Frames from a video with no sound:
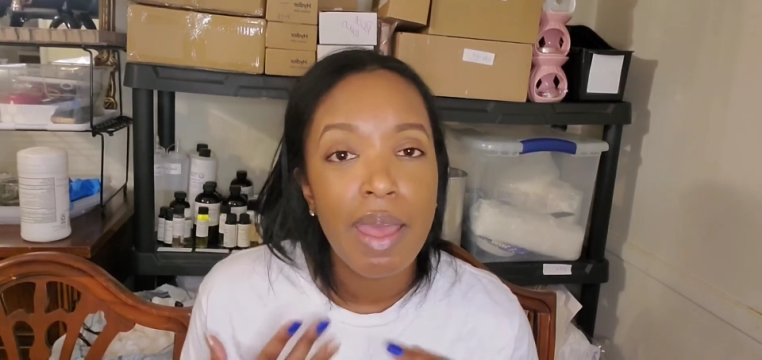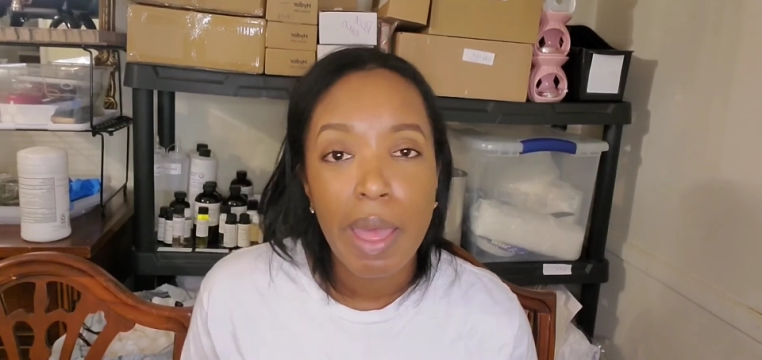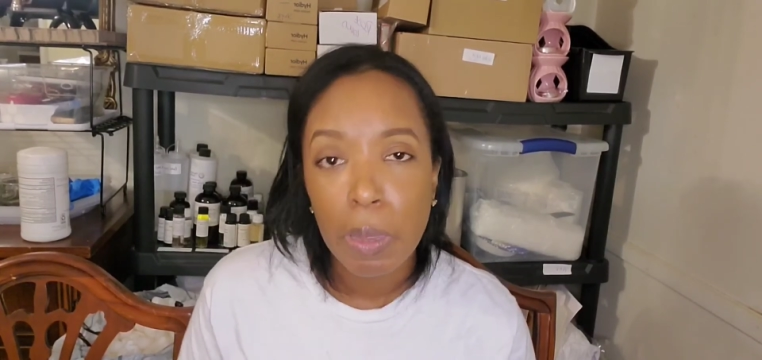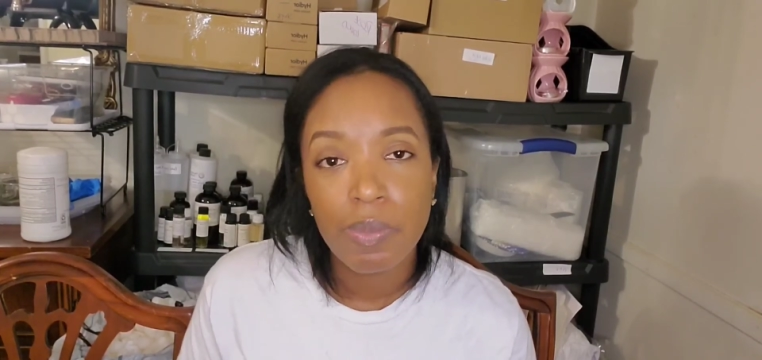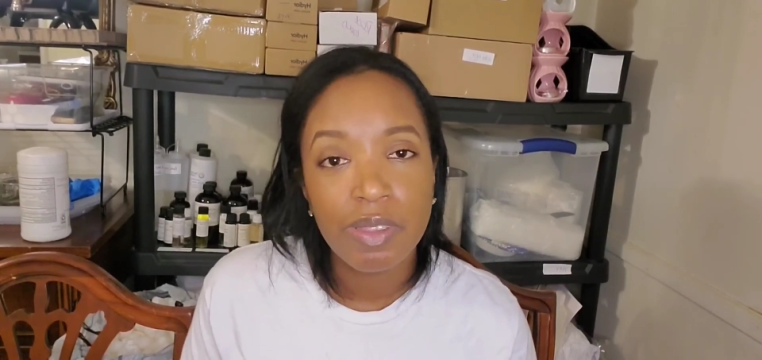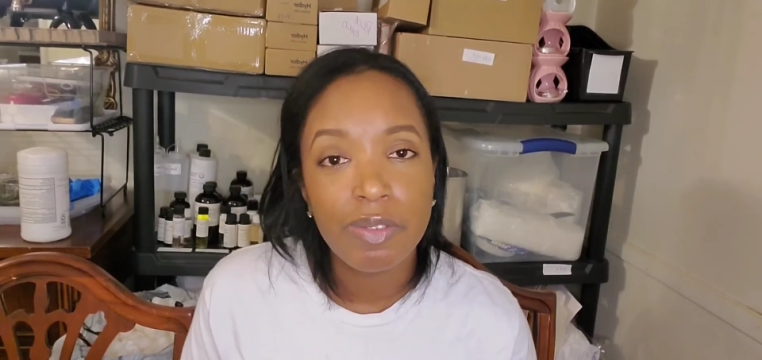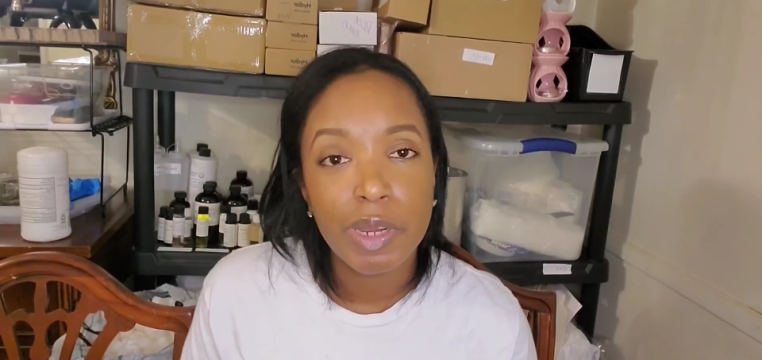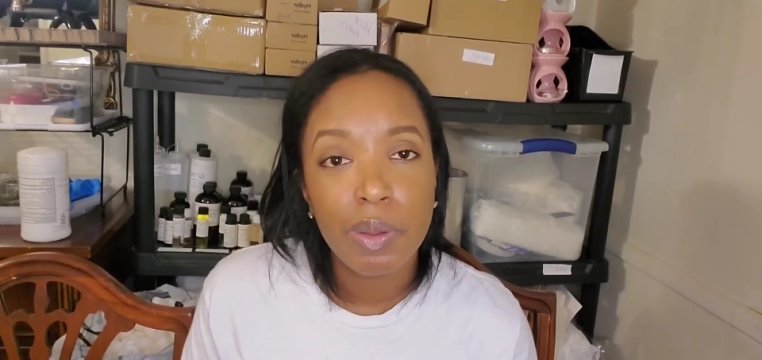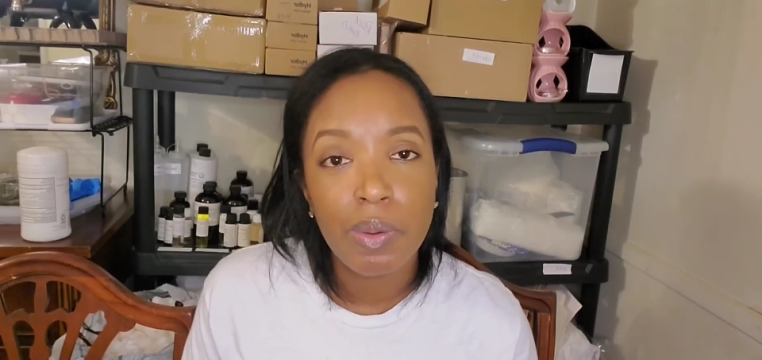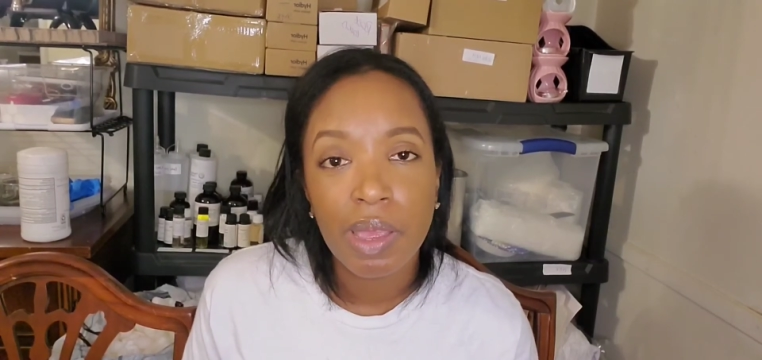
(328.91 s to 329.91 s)
Help this
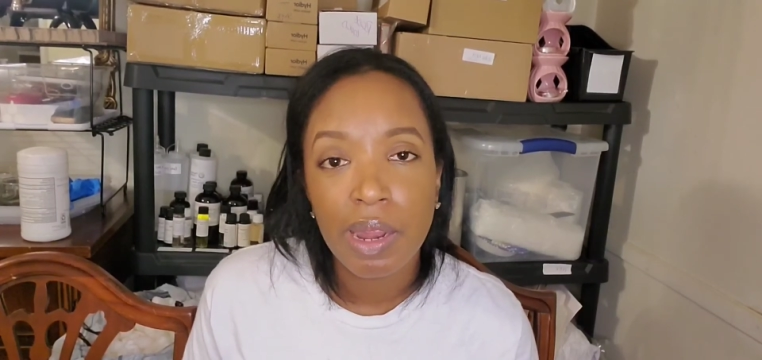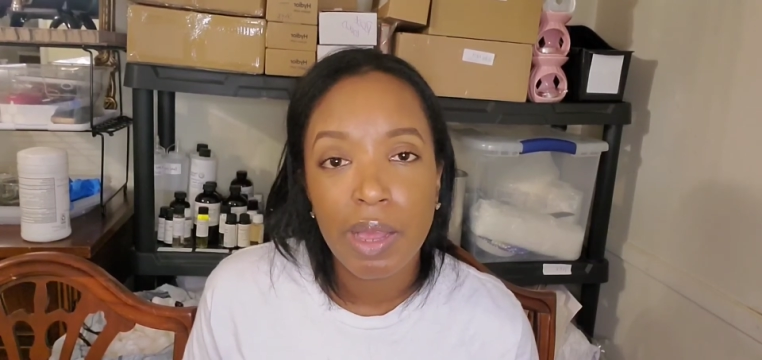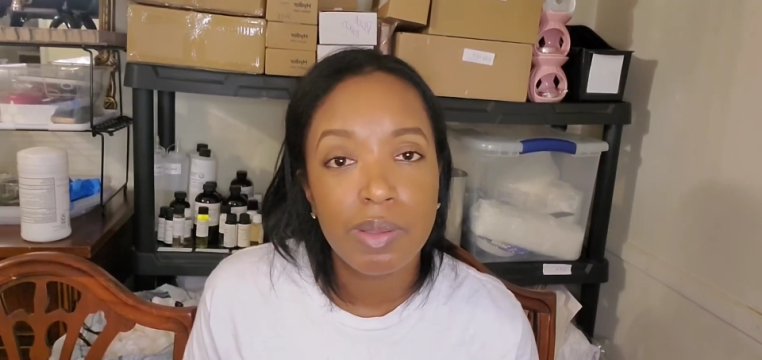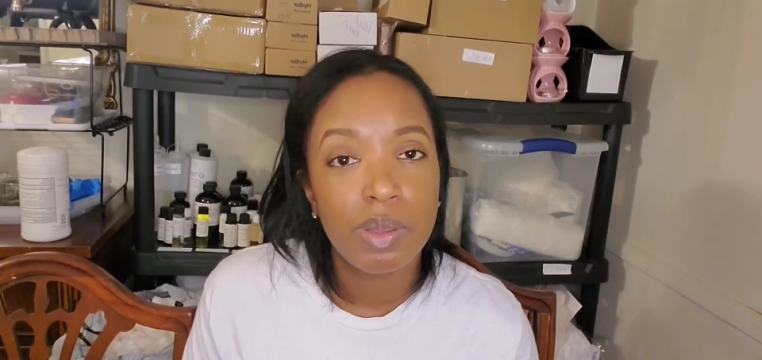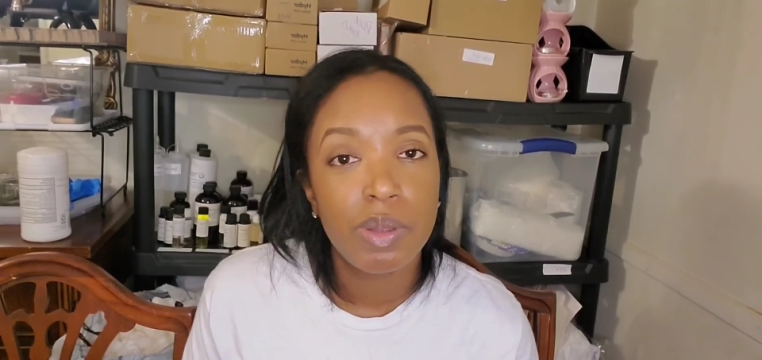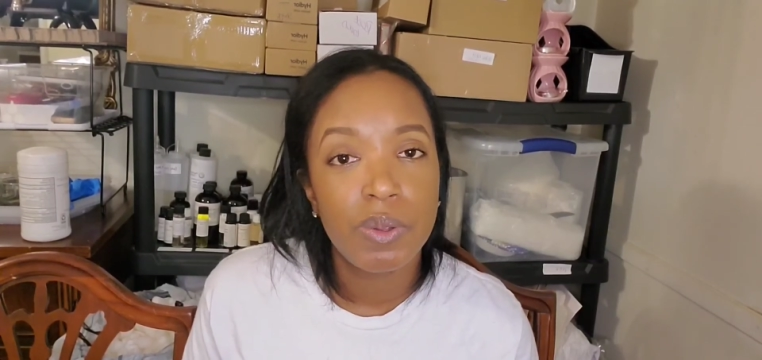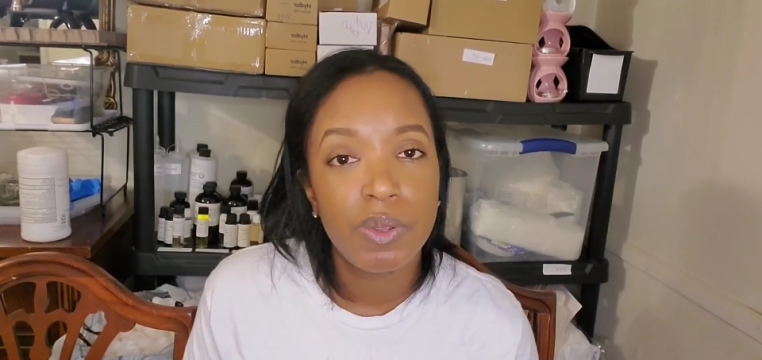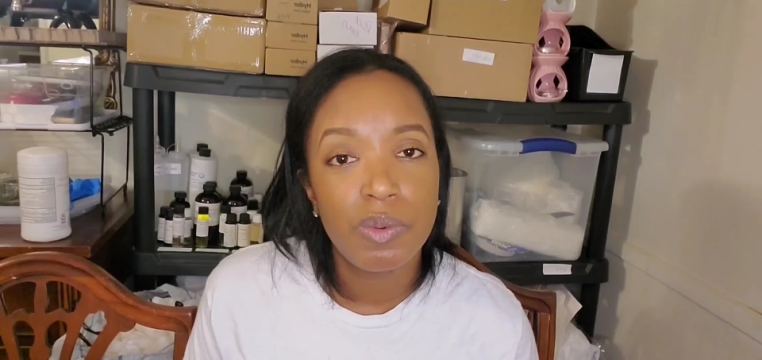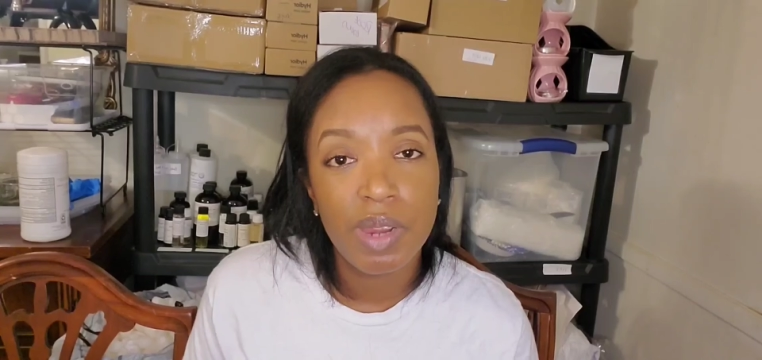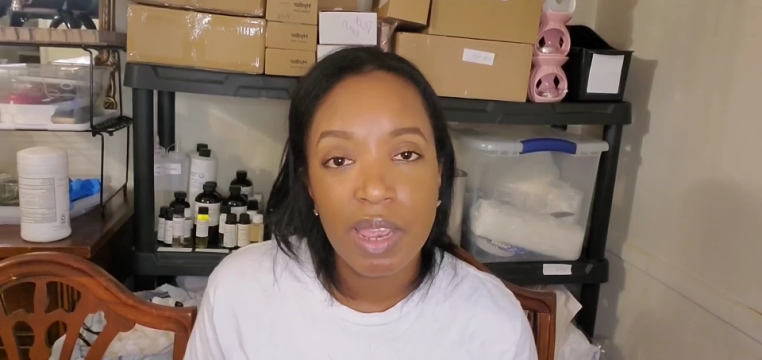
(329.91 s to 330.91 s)
video get out to those
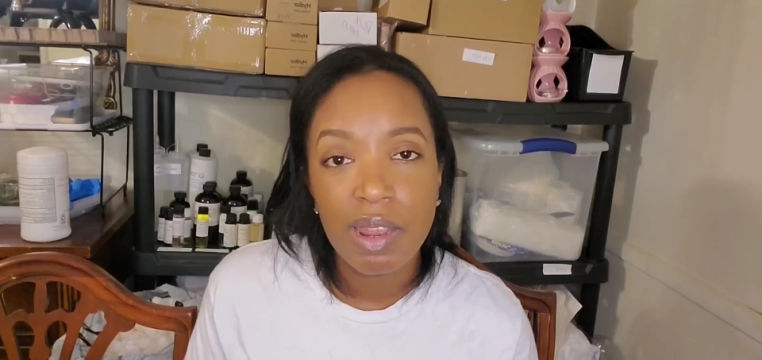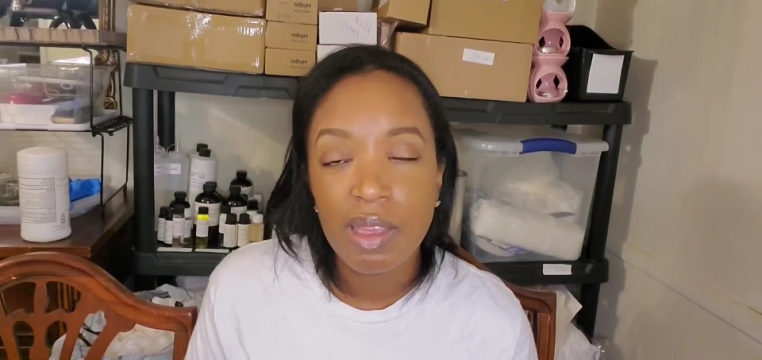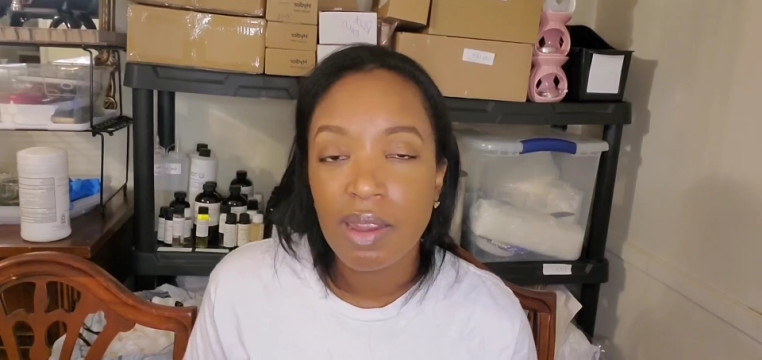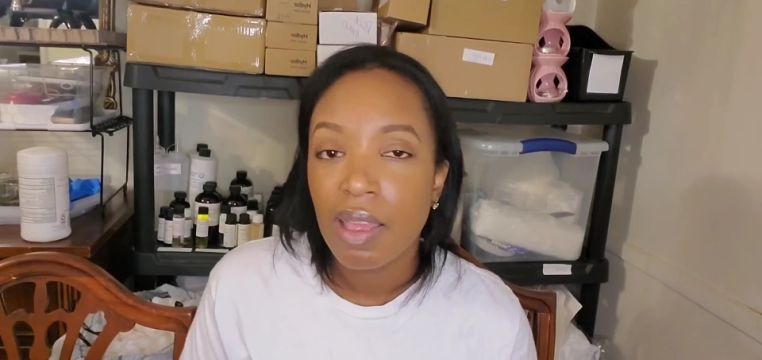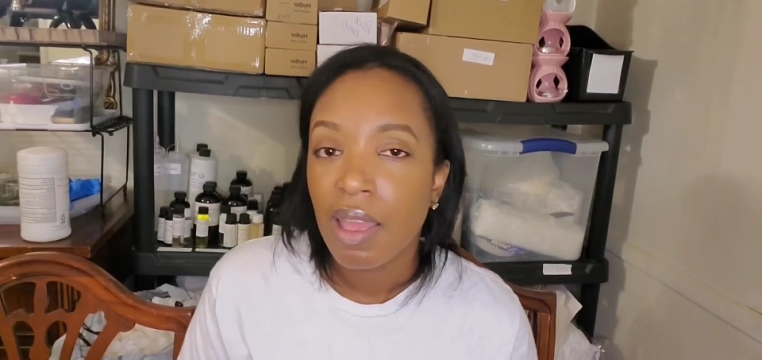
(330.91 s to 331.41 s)
who need it.